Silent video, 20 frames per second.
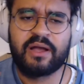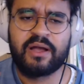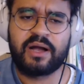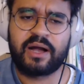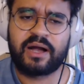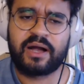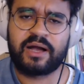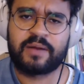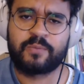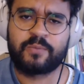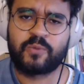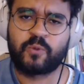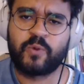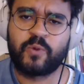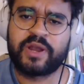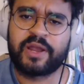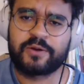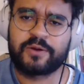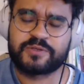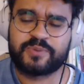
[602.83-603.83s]
Um,
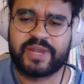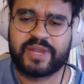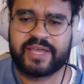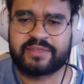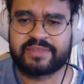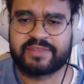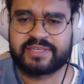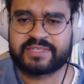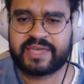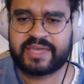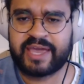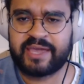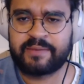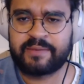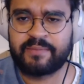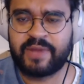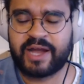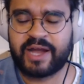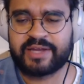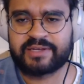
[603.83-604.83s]
when I was playing this
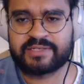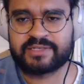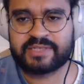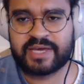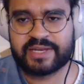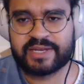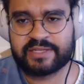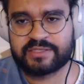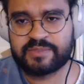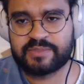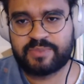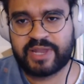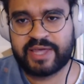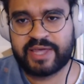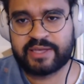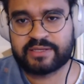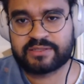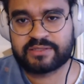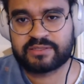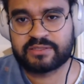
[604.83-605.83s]
game, I decided to
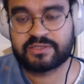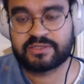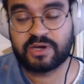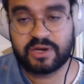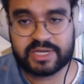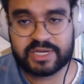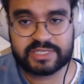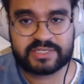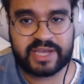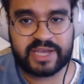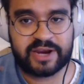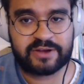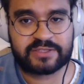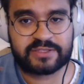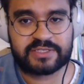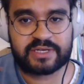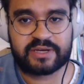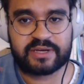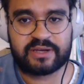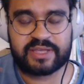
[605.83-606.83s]
play as the darkest
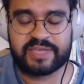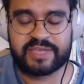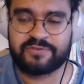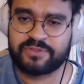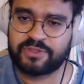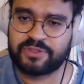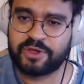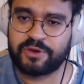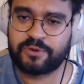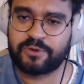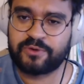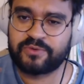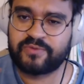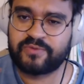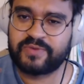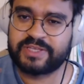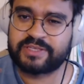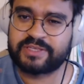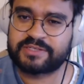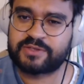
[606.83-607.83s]
character, even though
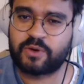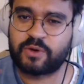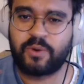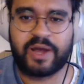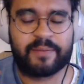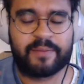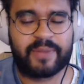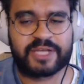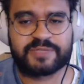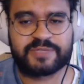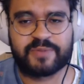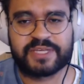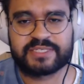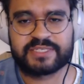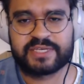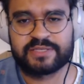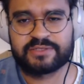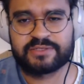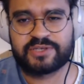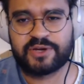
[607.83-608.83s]
it doesn't quite match my
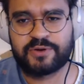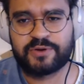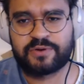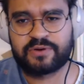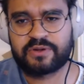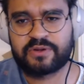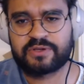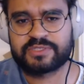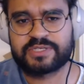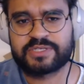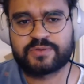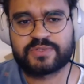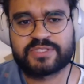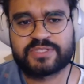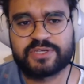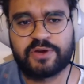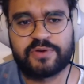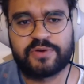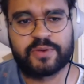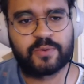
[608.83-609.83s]
skin tone, because it was
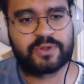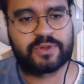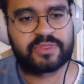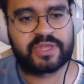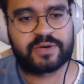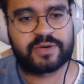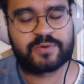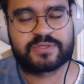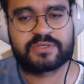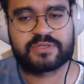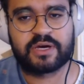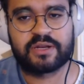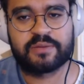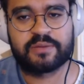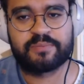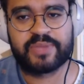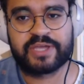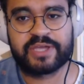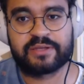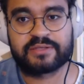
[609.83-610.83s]
the only one that was
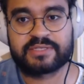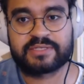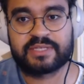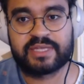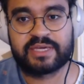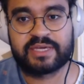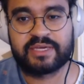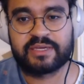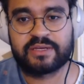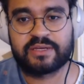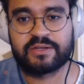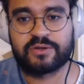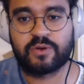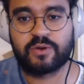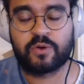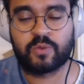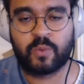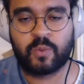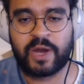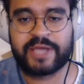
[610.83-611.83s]
unambiguously
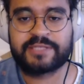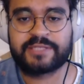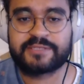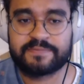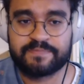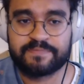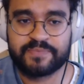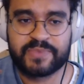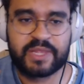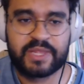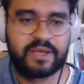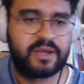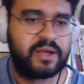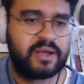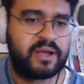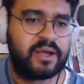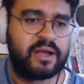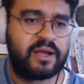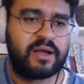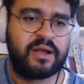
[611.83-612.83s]
non white.
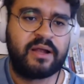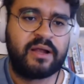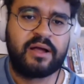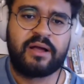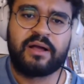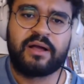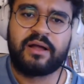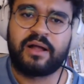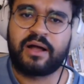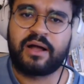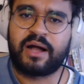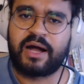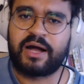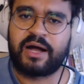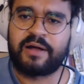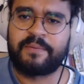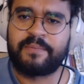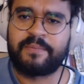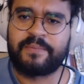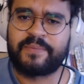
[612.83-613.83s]

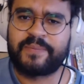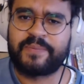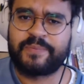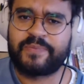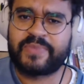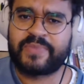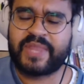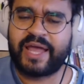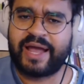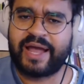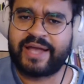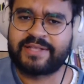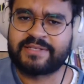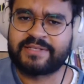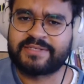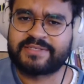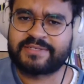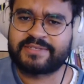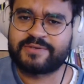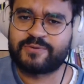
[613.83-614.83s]
Um,
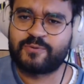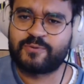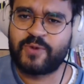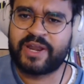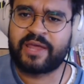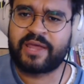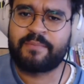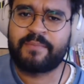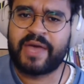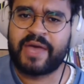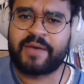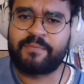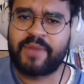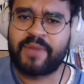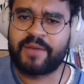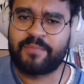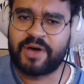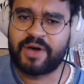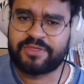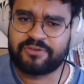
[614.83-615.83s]
and when I met my
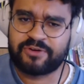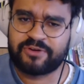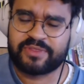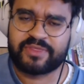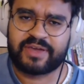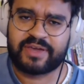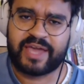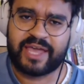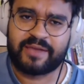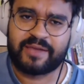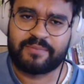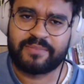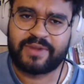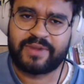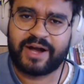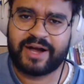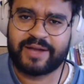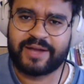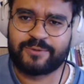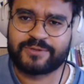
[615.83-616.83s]
mother in the game,
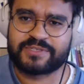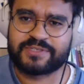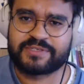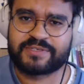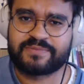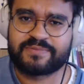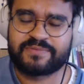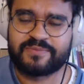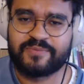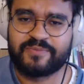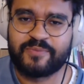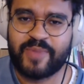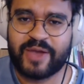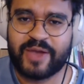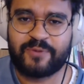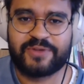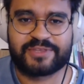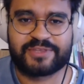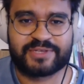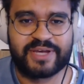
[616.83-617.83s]
I was met
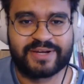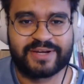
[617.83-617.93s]
with